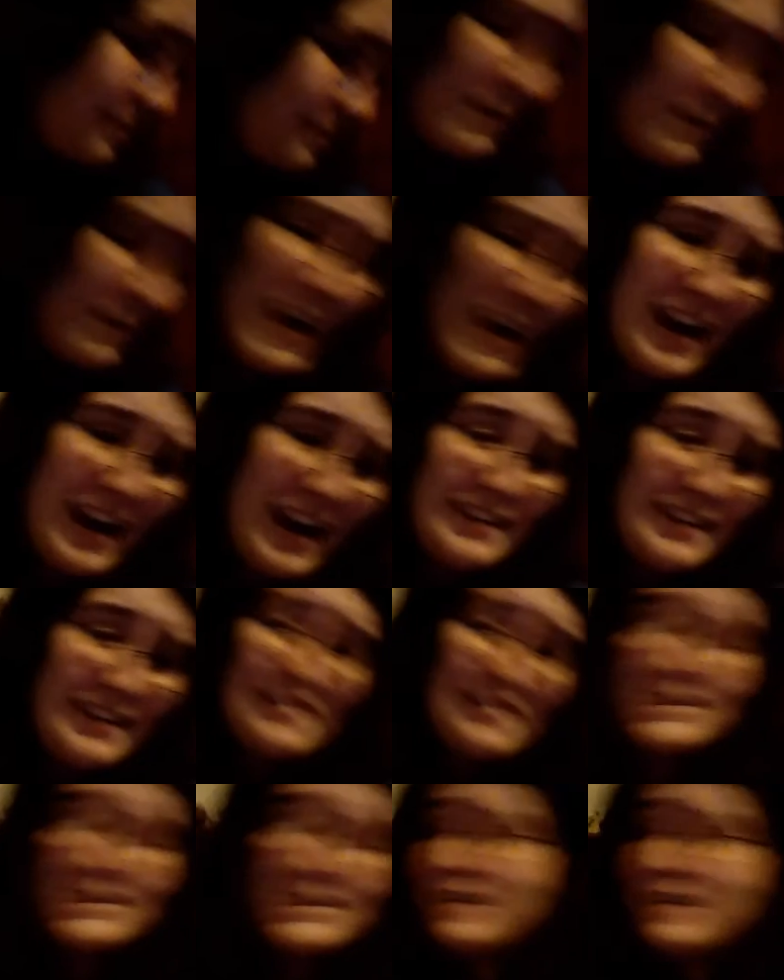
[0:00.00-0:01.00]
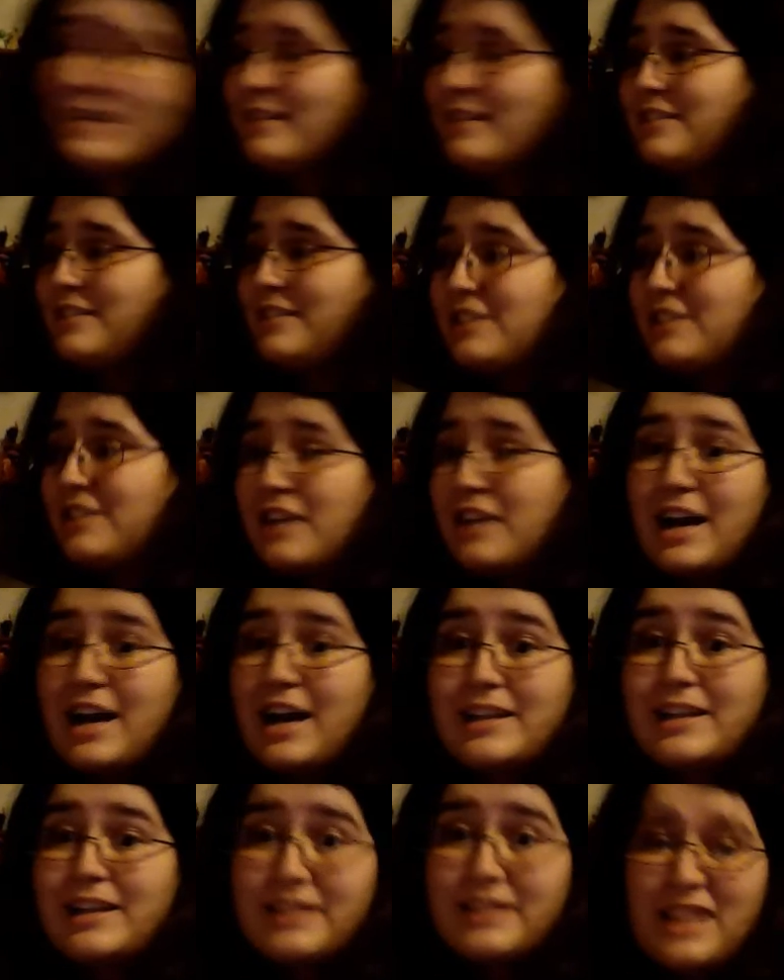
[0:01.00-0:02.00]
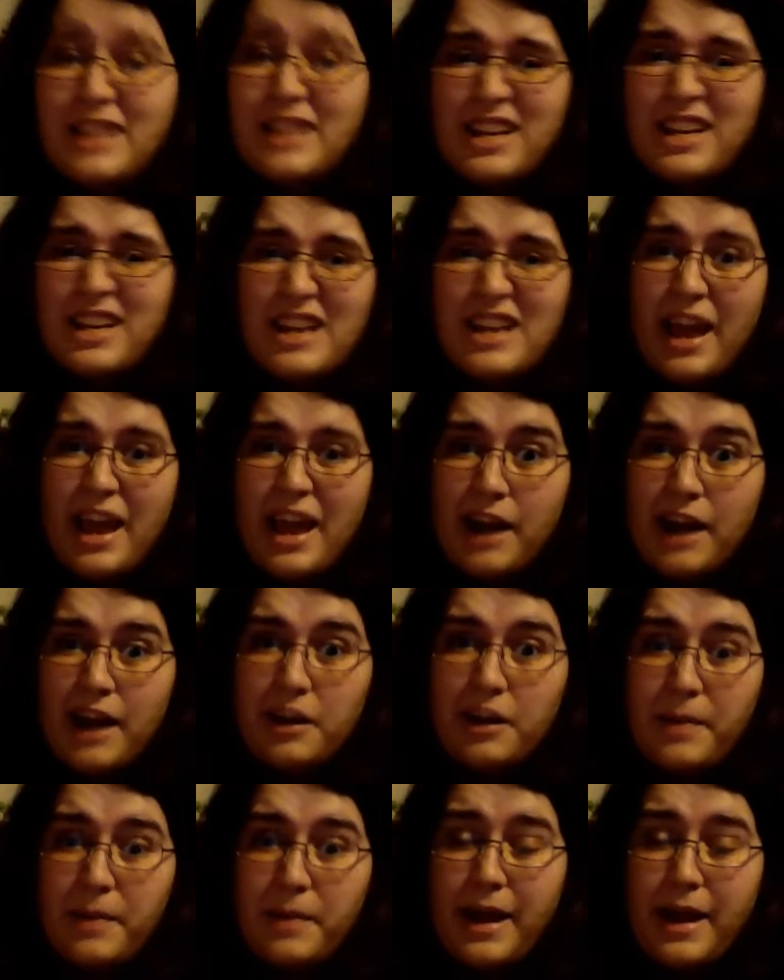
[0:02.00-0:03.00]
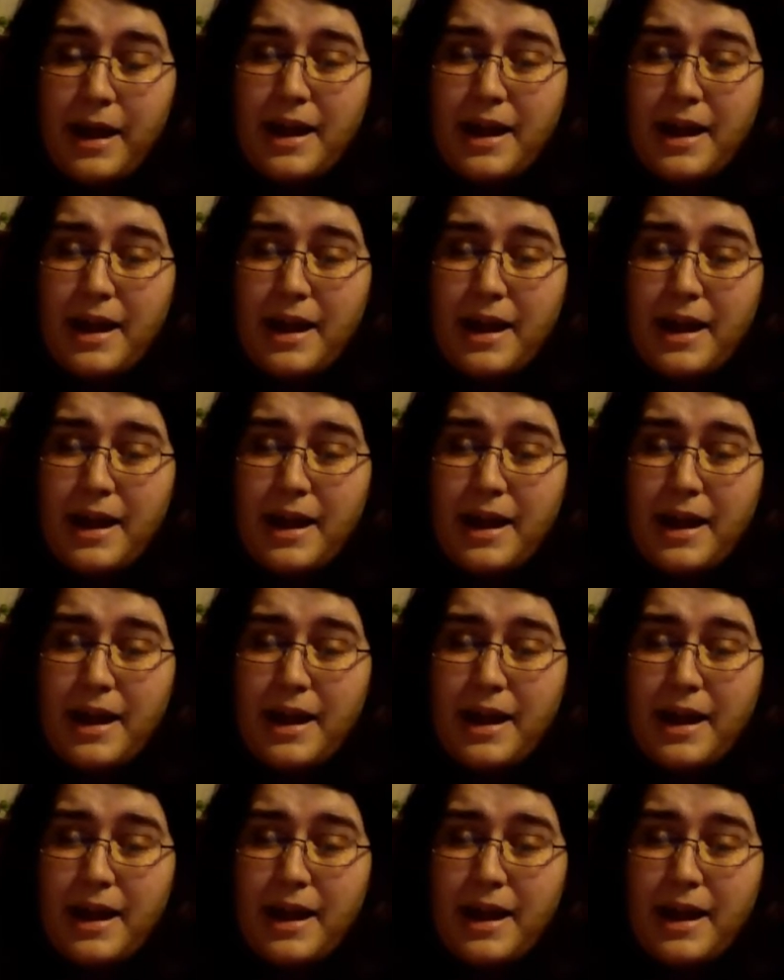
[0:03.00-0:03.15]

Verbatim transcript: Yay! See you guys. Hello, bit.